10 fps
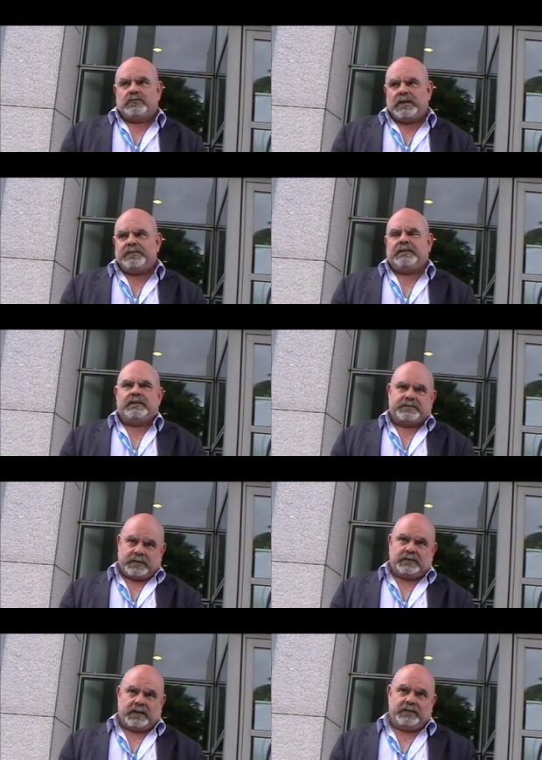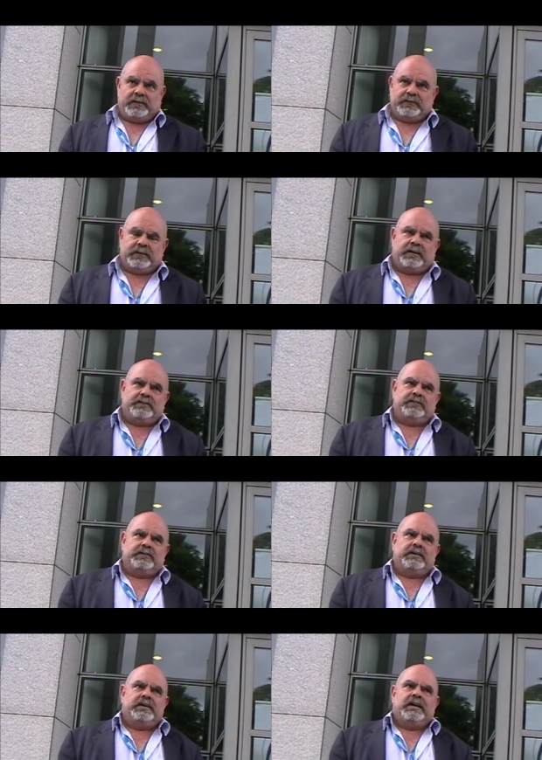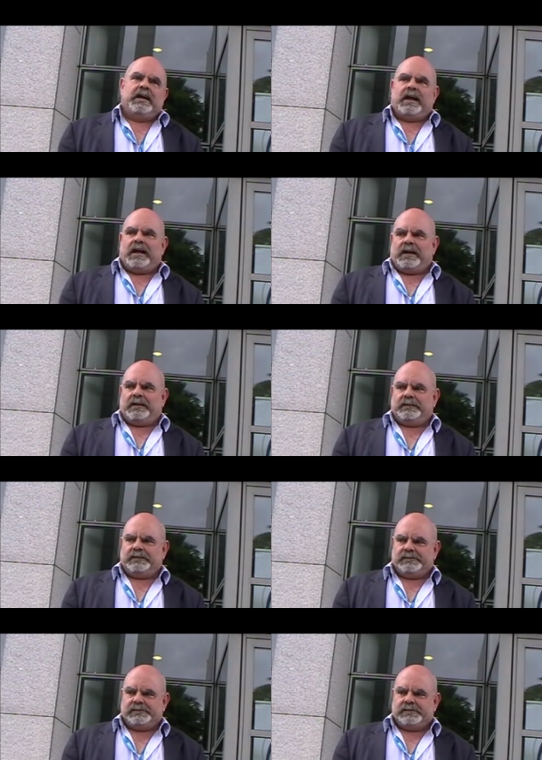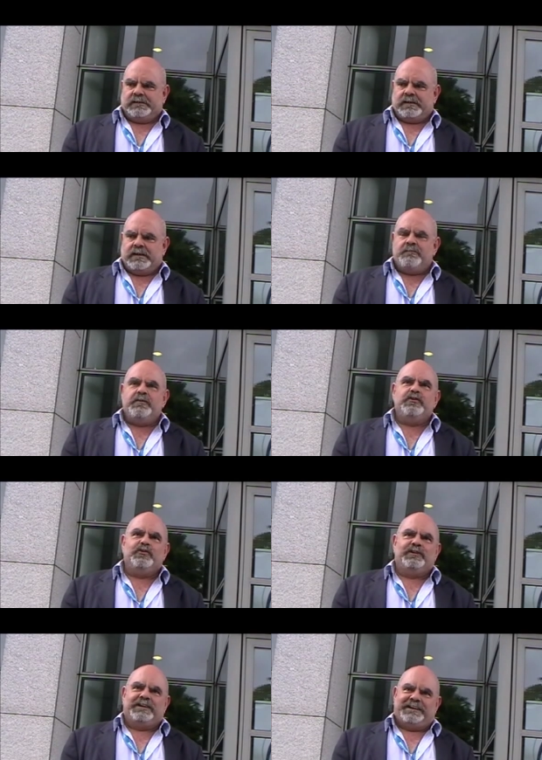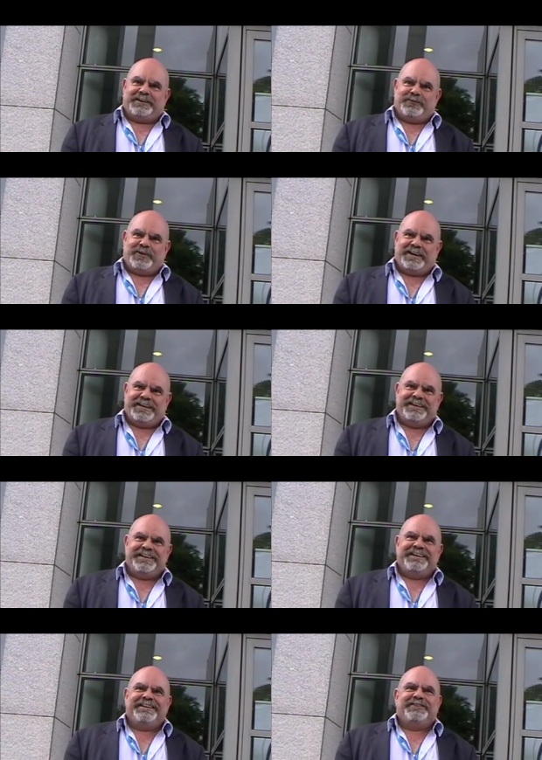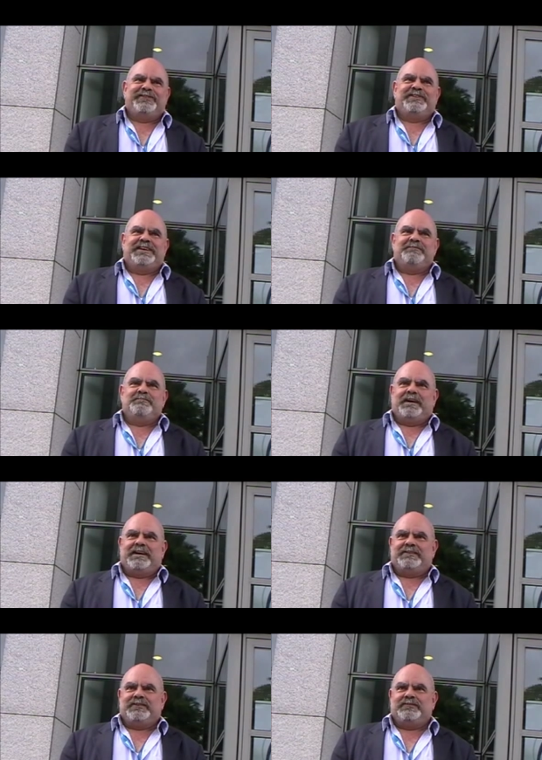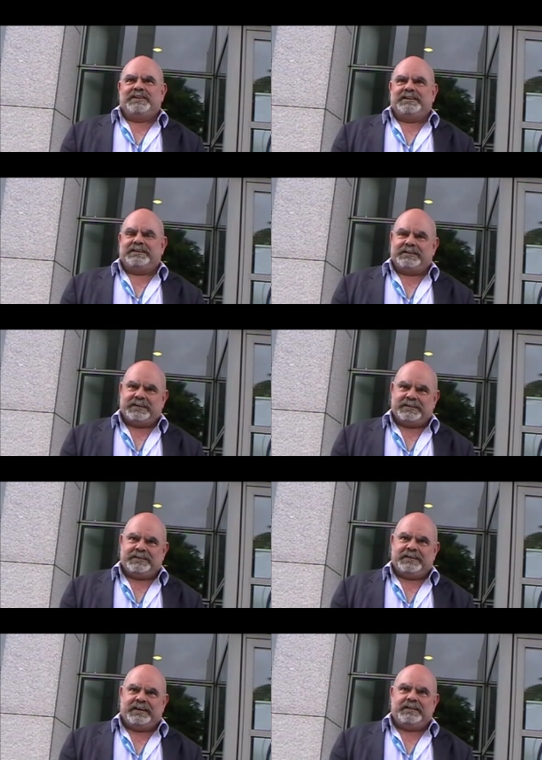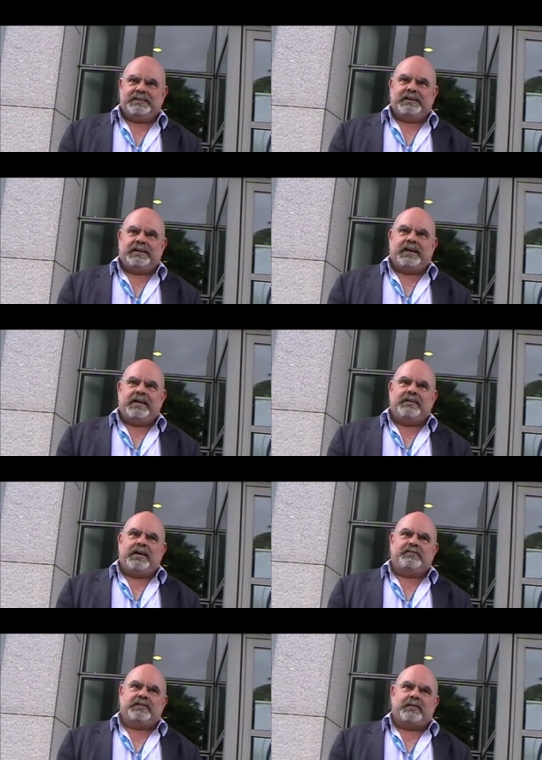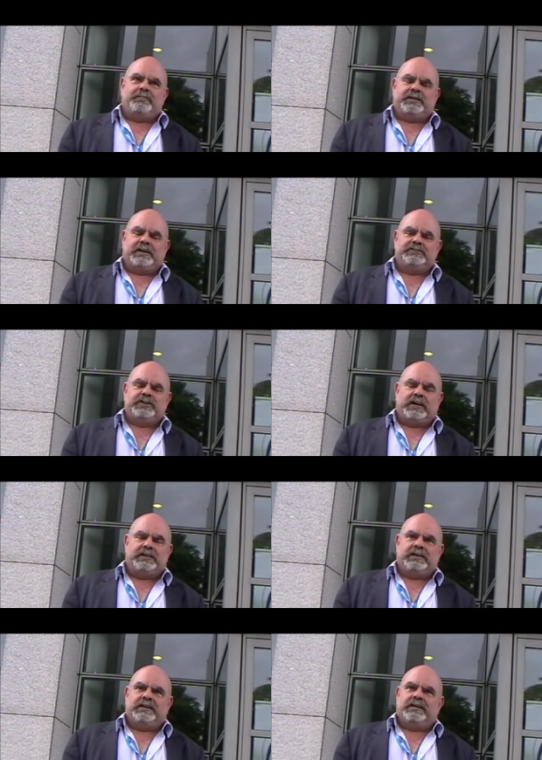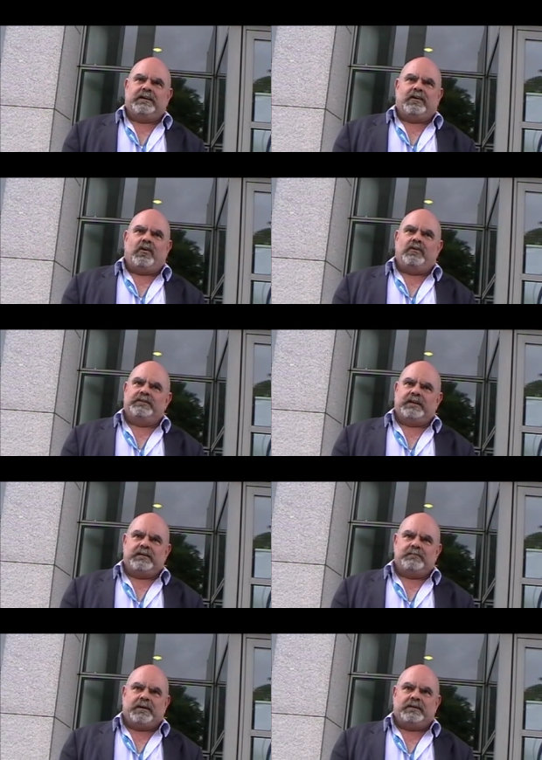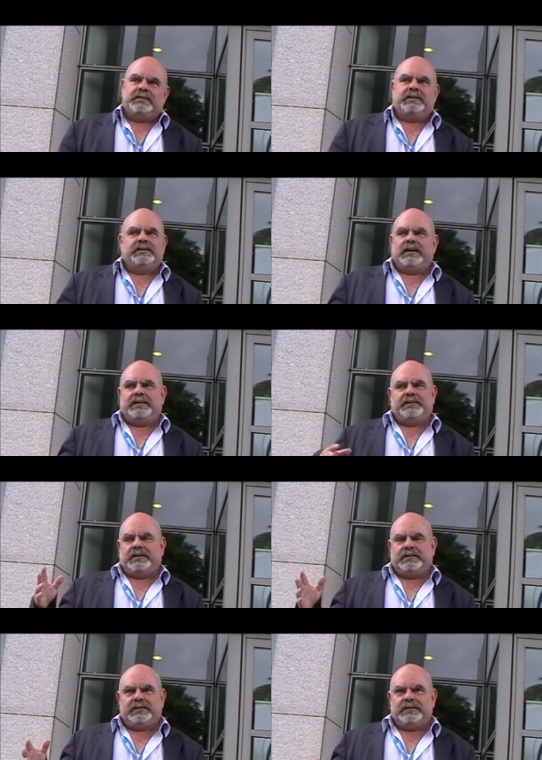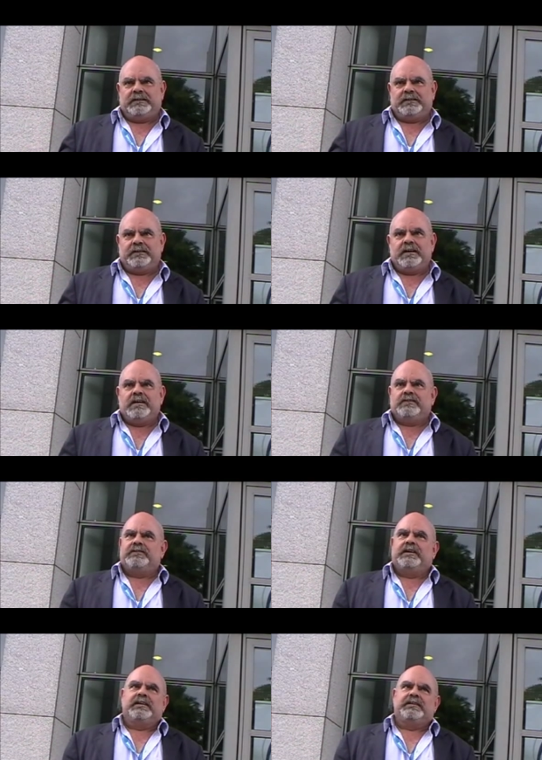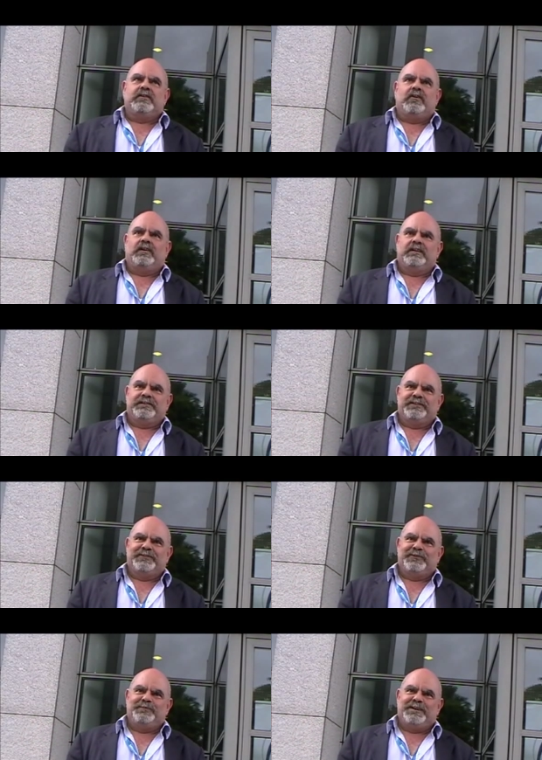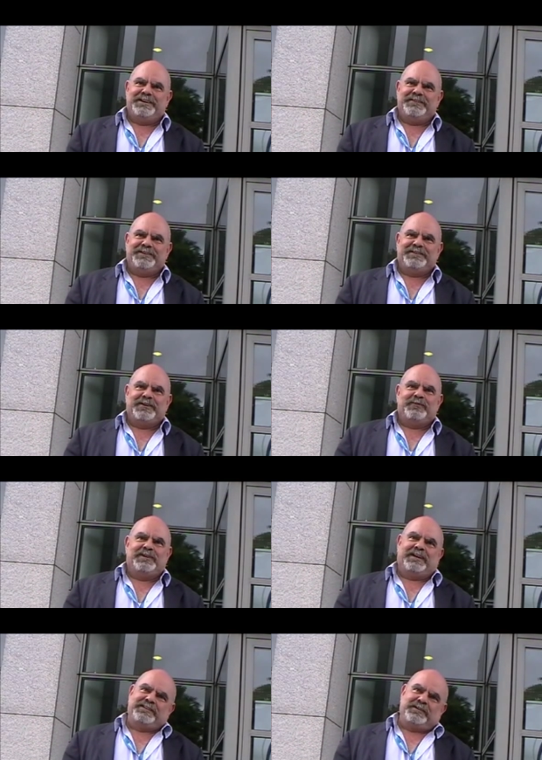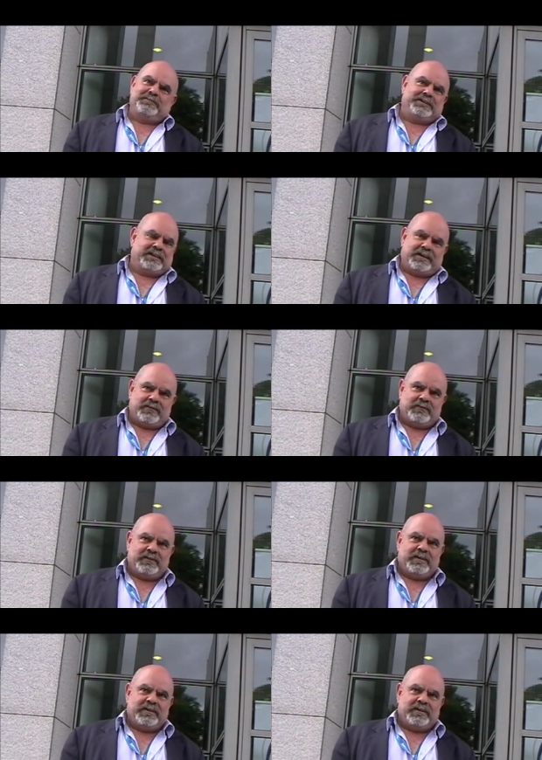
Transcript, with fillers: to lesser extent higher education, are immune in a way to the impact of the internet. And they have kept rejecting all the impact in the last 30 years. So there is no reason to believe that they will accept it now.